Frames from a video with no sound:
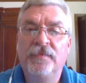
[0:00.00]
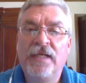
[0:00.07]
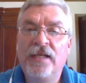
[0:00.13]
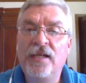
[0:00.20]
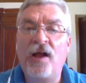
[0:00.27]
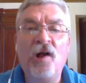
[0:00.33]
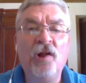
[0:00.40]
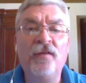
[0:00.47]

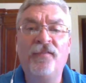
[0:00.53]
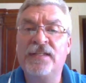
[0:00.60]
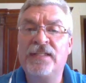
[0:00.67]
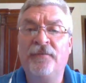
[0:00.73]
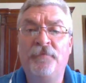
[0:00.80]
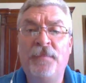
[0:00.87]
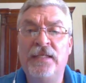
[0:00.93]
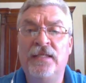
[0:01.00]
Now, all of us
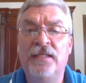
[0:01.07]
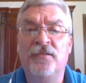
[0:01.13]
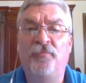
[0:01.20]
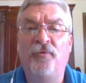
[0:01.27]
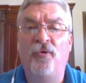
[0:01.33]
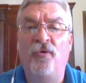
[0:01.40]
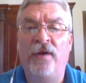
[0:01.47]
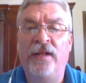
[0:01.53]
have been
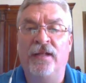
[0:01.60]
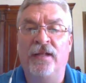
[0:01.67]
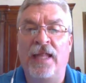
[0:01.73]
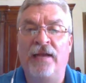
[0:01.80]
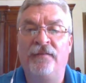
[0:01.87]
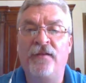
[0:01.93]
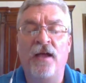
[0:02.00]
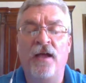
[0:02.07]
disappointed in
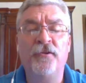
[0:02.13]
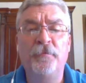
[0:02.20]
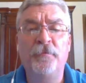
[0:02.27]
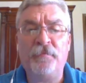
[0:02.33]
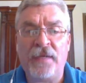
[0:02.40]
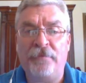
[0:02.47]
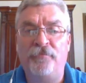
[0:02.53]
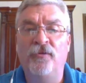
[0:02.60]
life. Other
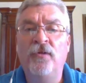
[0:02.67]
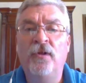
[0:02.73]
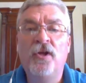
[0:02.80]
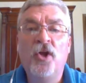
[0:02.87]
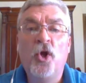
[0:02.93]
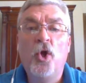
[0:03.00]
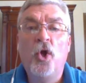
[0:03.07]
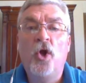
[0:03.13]
people
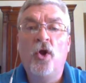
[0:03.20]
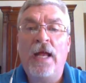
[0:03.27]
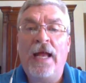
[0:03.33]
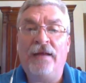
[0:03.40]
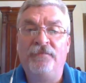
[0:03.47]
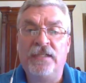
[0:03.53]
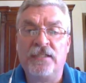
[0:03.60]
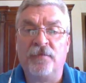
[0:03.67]

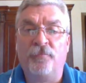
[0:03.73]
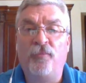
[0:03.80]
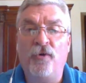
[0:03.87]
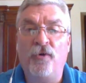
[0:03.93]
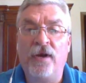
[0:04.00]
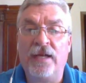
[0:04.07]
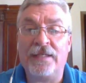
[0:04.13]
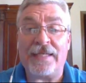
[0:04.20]
have
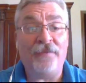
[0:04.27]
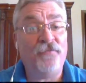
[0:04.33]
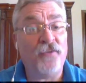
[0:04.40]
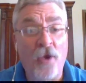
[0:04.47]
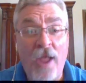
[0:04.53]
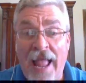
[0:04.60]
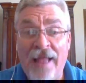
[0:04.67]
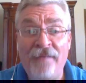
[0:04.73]
disappointed us. If
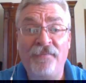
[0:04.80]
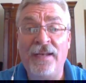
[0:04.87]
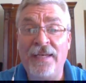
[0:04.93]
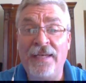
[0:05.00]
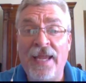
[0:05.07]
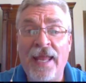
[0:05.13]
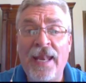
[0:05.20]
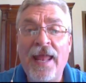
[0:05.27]
you haven't
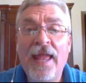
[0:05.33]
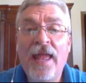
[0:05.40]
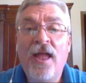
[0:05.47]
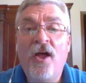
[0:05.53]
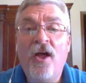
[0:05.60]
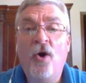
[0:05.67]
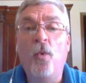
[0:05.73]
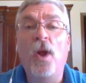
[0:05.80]
yet,
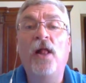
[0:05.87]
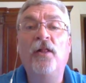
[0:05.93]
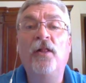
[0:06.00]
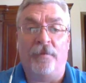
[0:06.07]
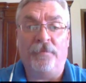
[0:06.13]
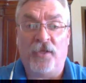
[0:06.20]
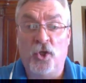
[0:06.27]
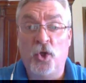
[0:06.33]

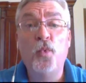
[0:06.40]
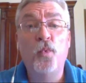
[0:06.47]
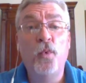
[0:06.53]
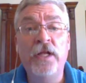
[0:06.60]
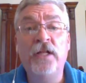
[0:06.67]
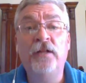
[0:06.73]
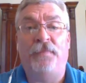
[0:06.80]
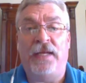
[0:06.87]
welcome. You
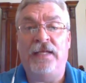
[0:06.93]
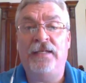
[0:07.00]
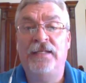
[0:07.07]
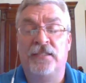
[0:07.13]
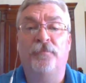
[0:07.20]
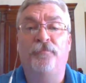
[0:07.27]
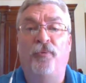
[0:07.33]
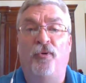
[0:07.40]
will be
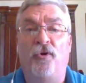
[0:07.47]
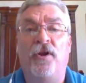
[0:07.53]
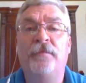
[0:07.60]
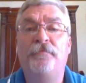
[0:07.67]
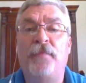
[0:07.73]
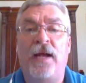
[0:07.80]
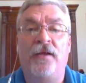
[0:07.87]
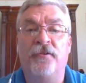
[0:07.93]

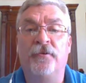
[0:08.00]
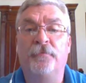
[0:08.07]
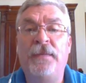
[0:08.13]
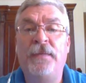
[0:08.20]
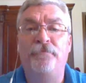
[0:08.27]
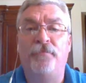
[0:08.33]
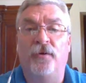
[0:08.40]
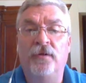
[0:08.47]
disappointed by other
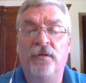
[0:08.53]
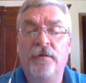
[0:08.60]
people.